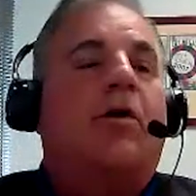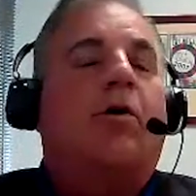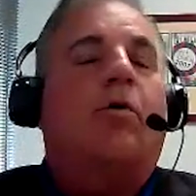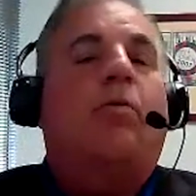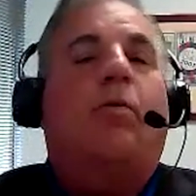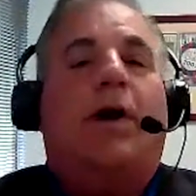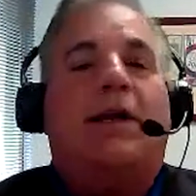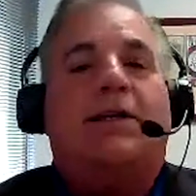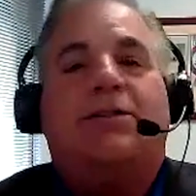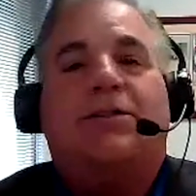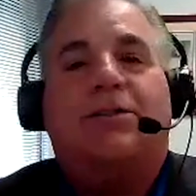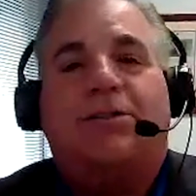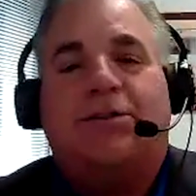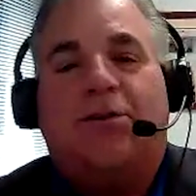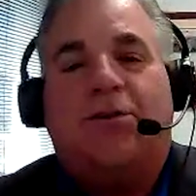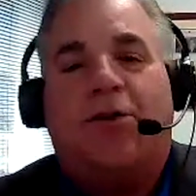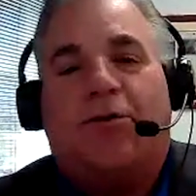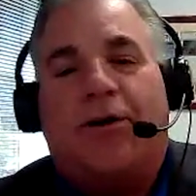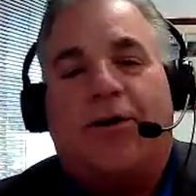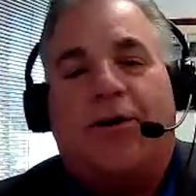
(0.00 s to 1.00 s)
What's the
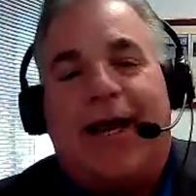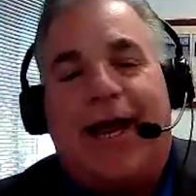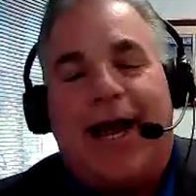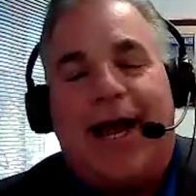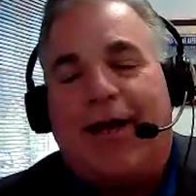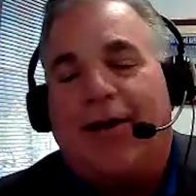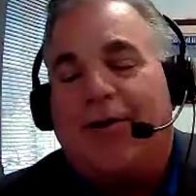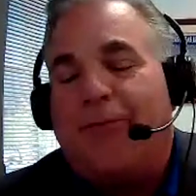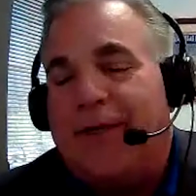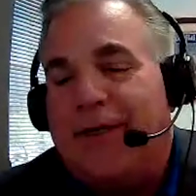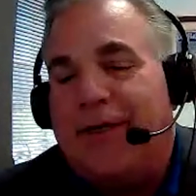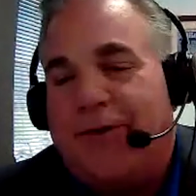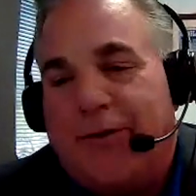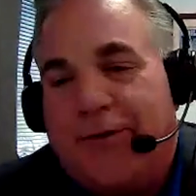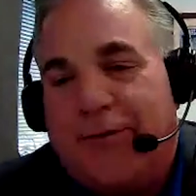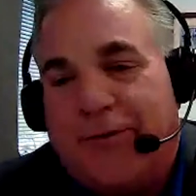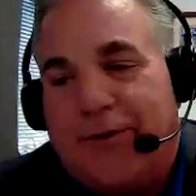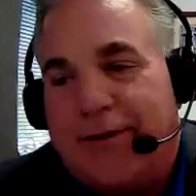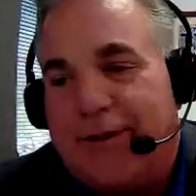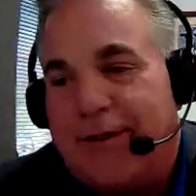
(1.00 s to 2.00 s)
story? How do we
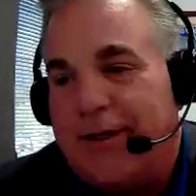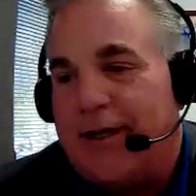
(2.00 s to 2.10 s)
do it?